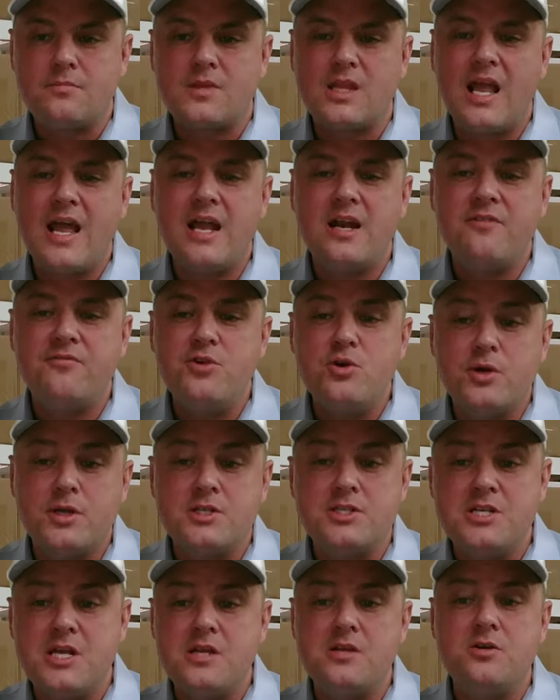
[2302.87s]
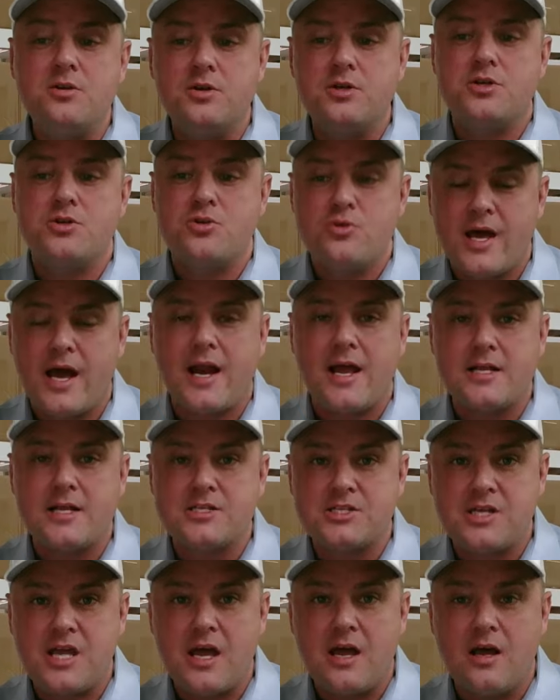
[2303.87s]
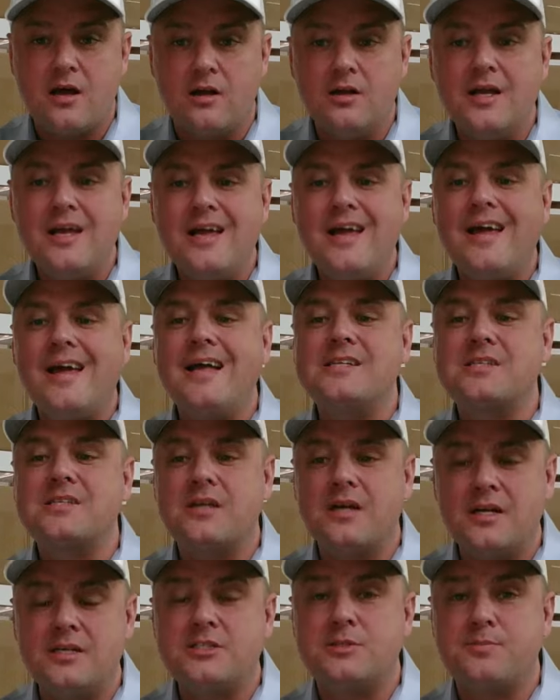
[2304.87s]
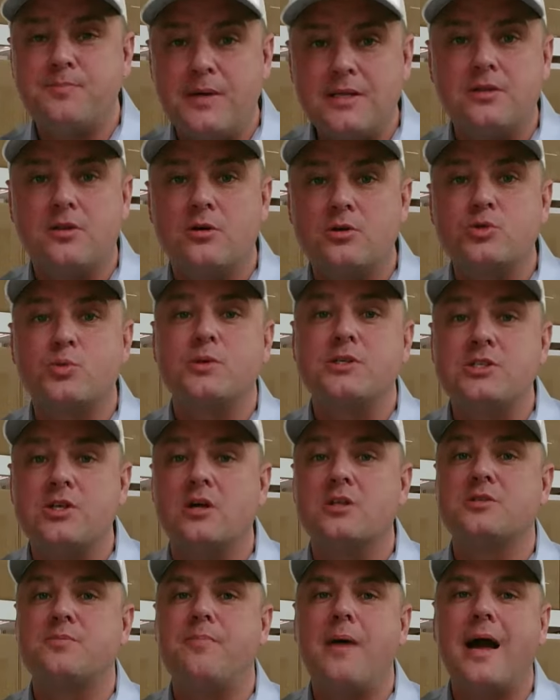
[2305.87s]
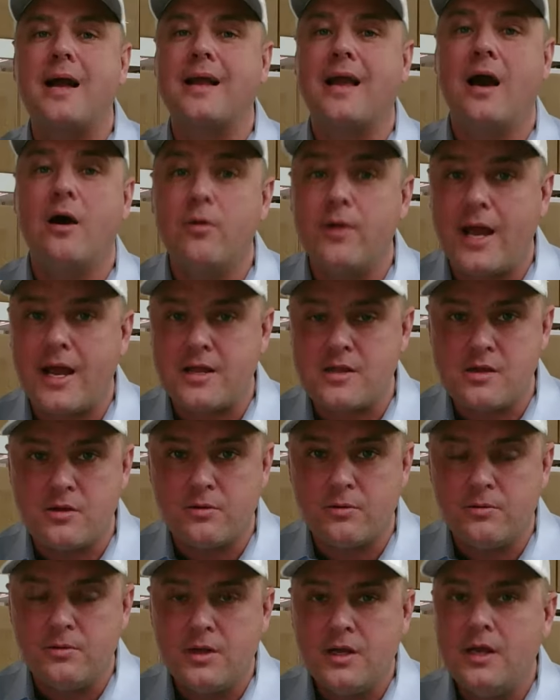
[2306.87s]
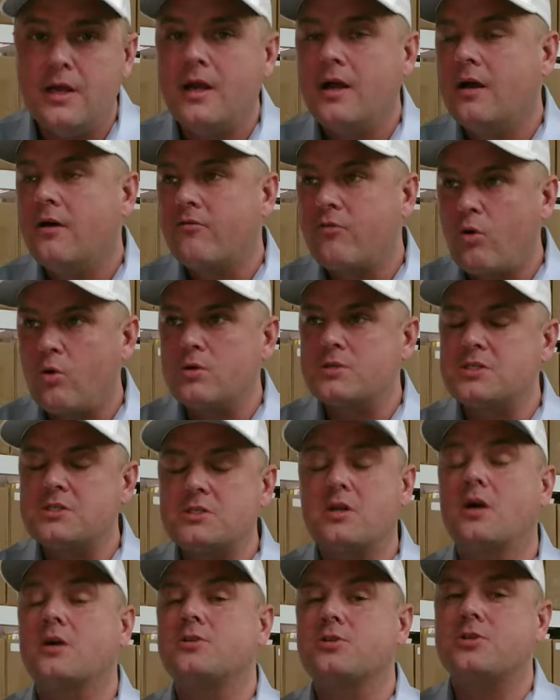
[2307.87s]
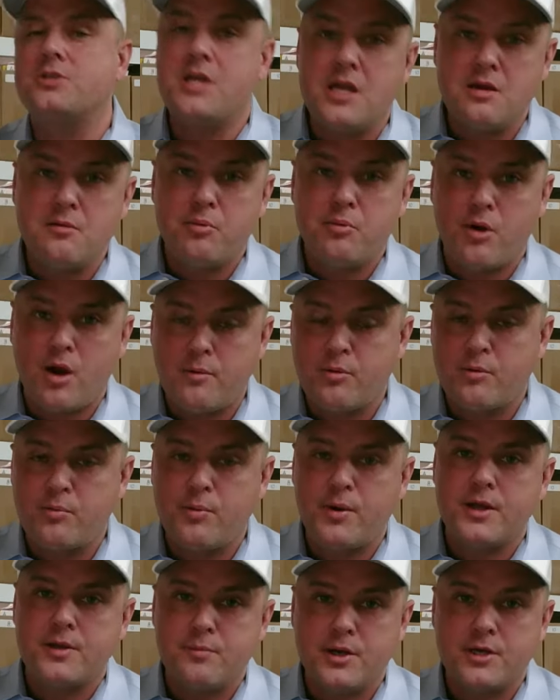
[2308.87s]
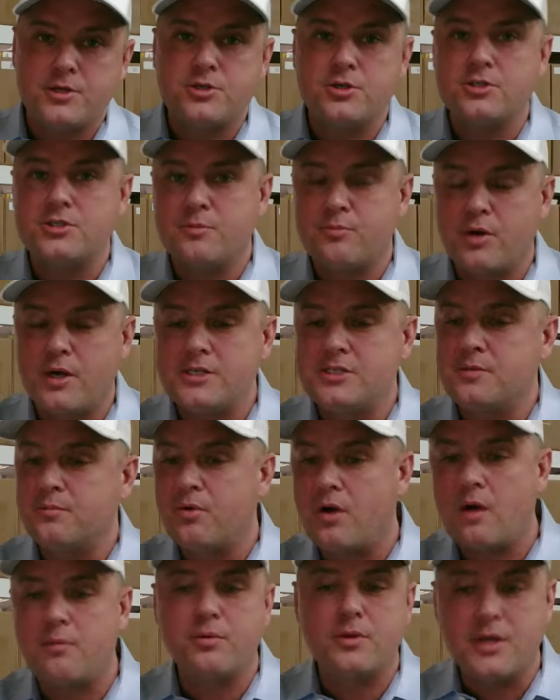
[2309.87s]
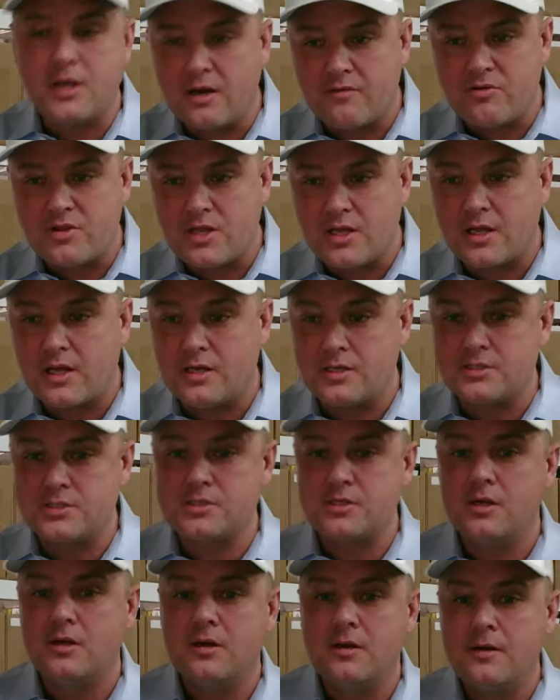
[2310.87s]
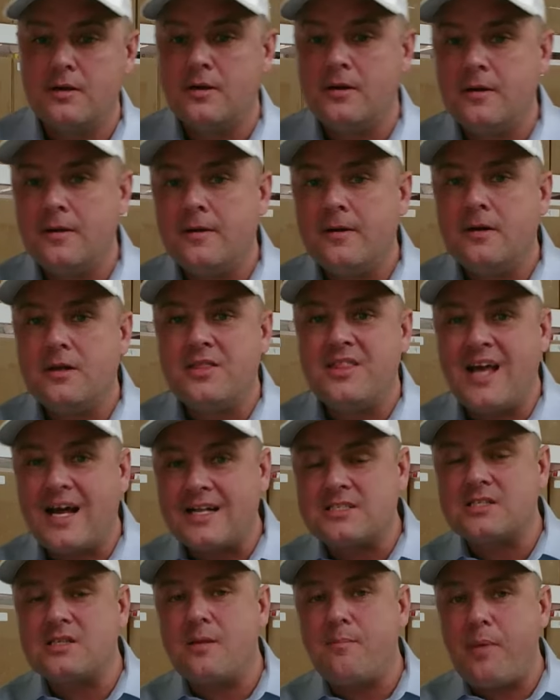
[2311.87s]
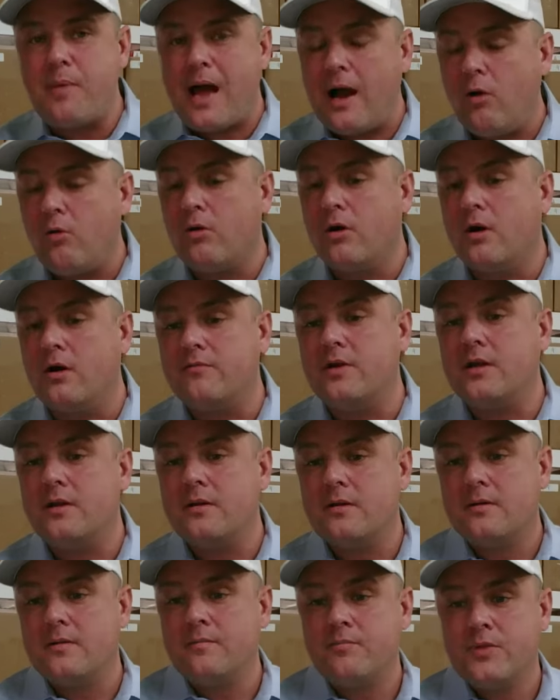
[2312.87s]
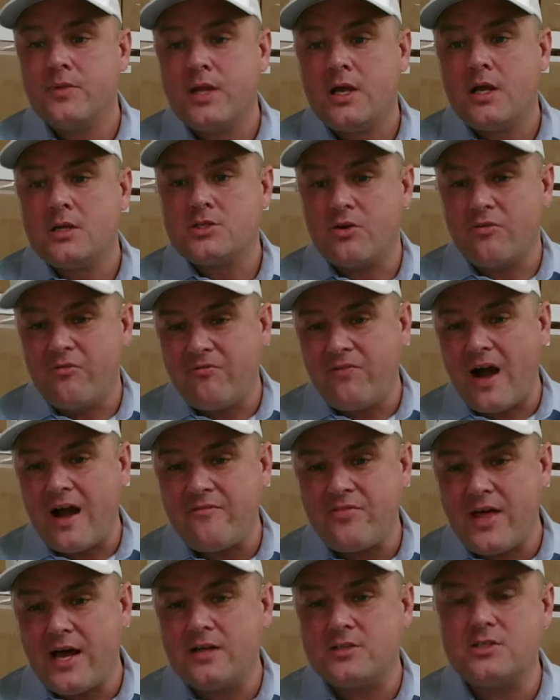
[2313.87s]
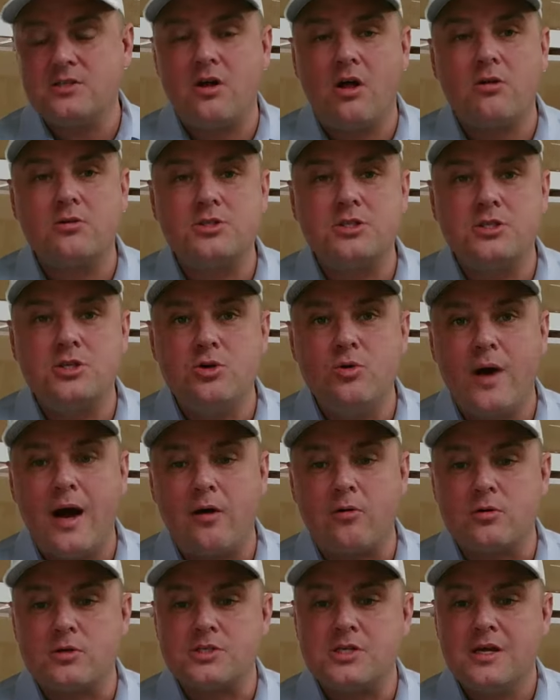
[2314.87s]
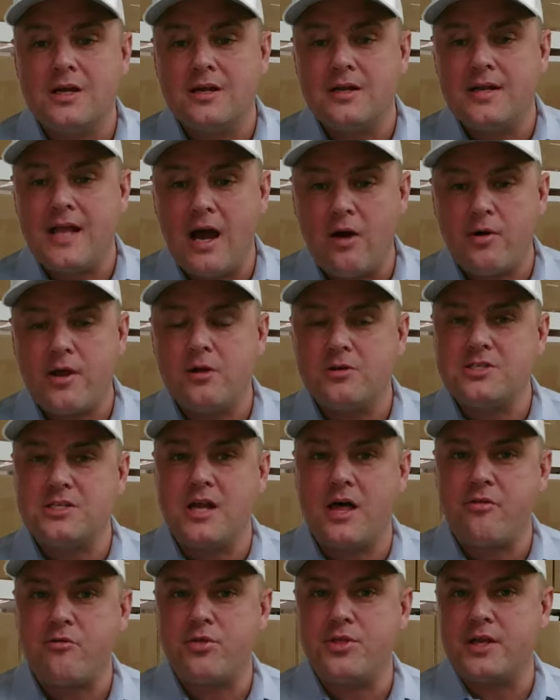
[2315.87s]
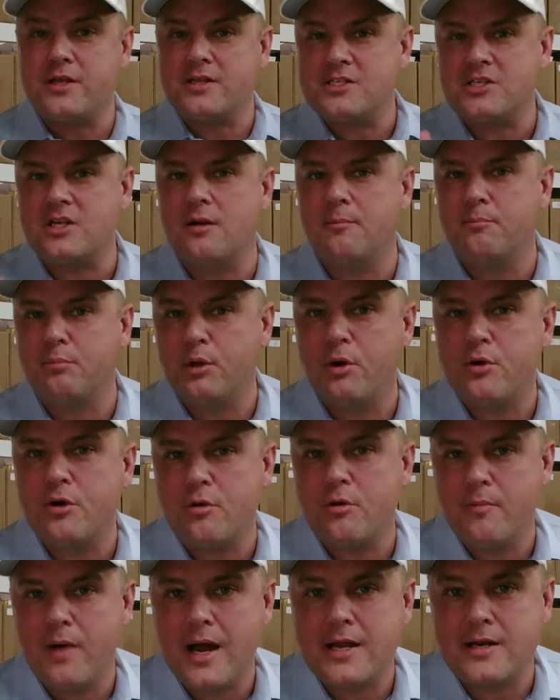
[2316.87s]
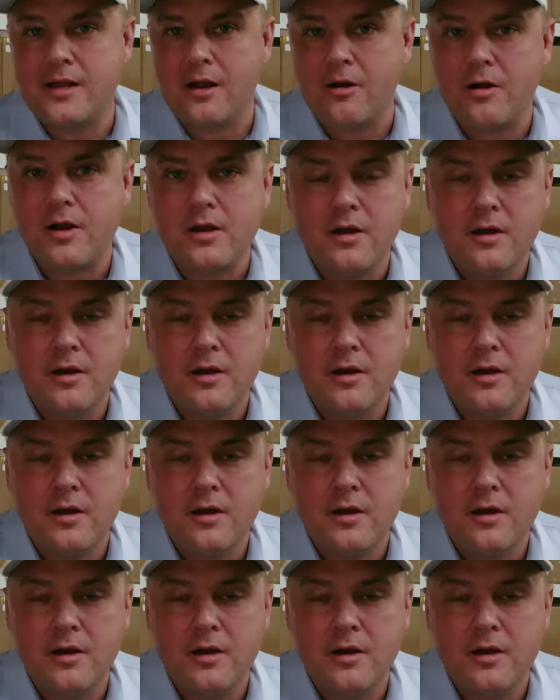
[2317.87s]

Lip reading: And if you continue to do that at scale, it's going to spit those results back out at you. Of course, as long as you're taking proper pictures and pricing properly and everything else. That's the power of it. So $5,000 in 2 hours. Now here's another thing. This is going to blow your mind, Eric.